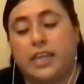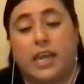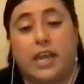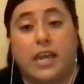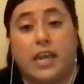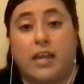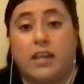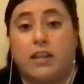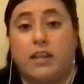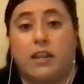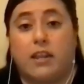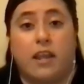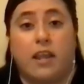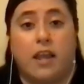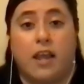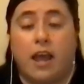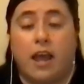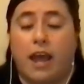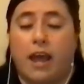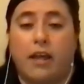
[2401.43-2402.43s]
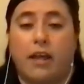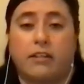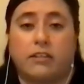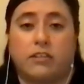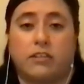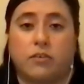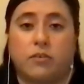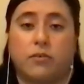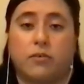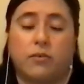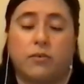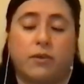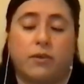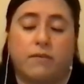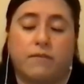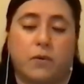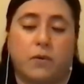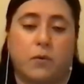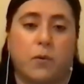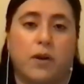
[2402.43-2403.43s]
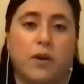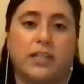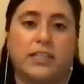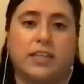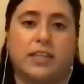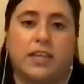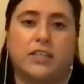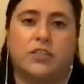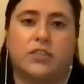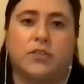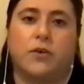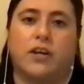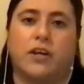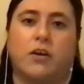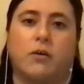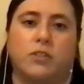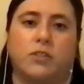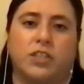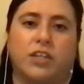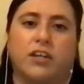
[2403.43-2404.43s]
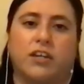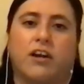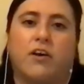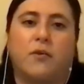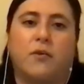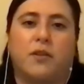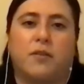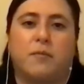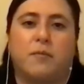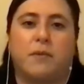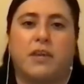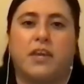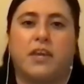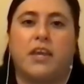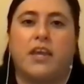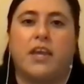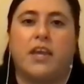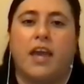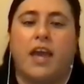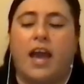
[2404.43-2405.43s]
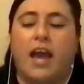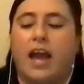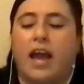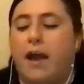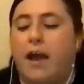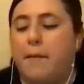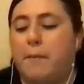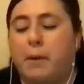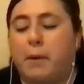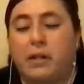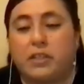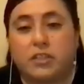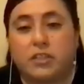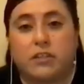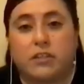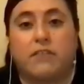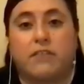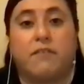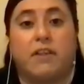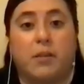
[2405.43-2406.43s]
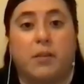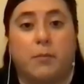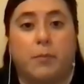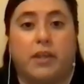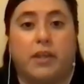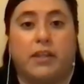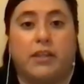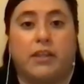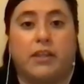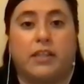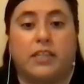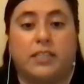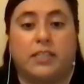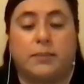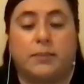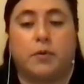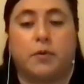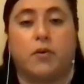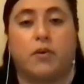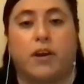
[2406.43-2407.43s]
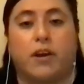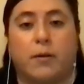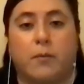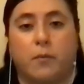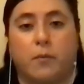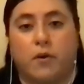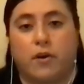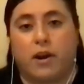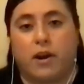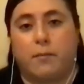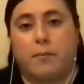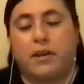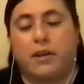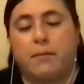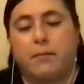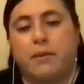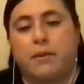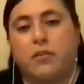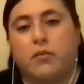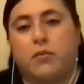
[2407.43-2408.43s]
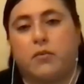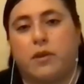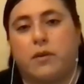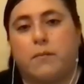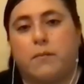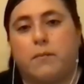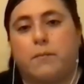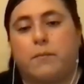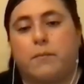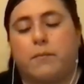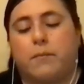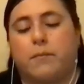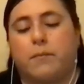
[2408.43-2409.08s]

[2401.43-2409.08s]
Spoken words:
And I also, if you want to schedule a coaching call with me, I'm also developing this program where I'm going to be doing,